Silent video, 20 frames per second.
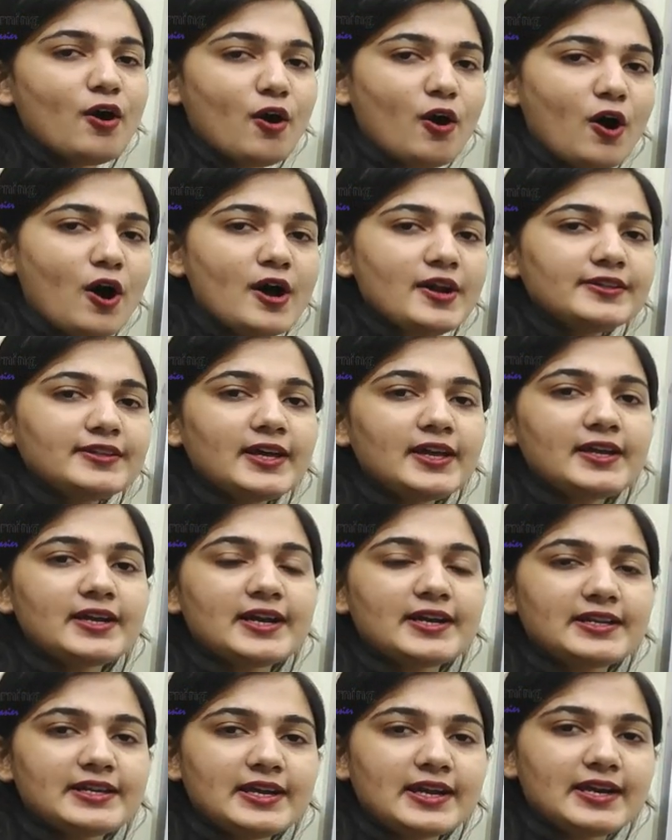or the
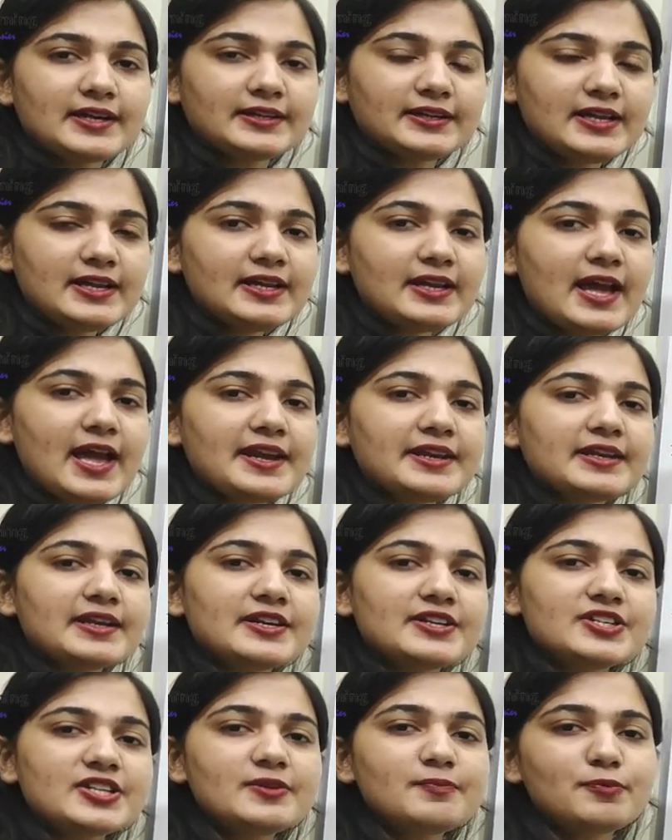radiating
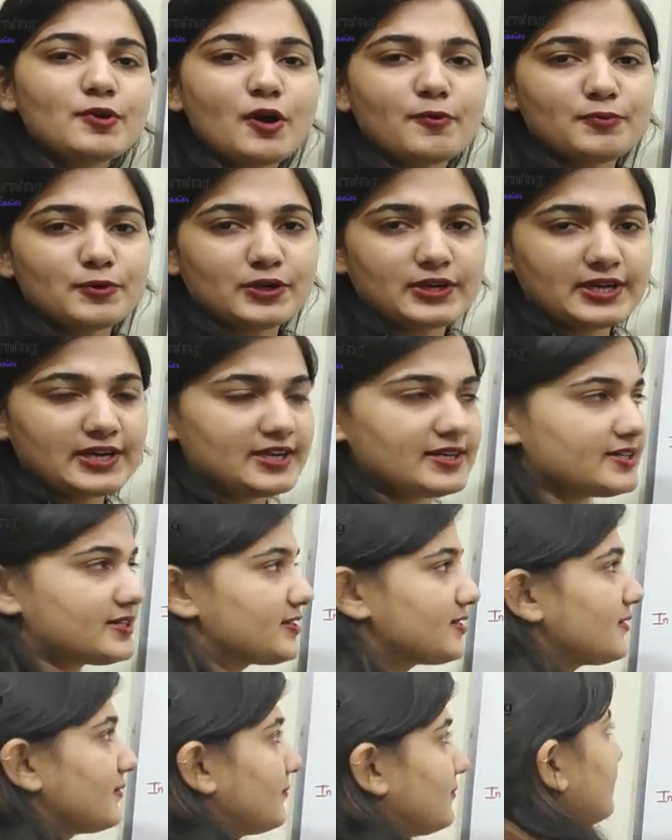energy
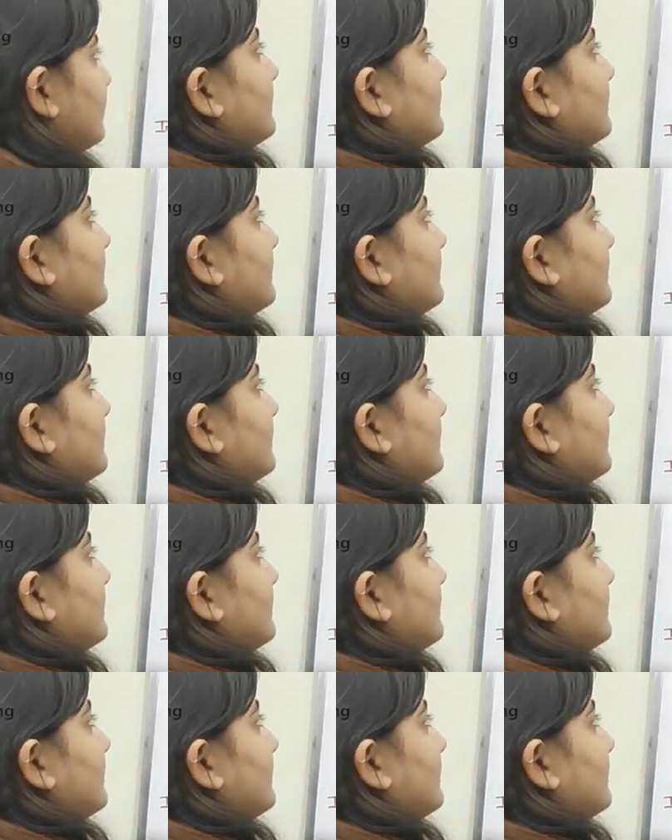propagates.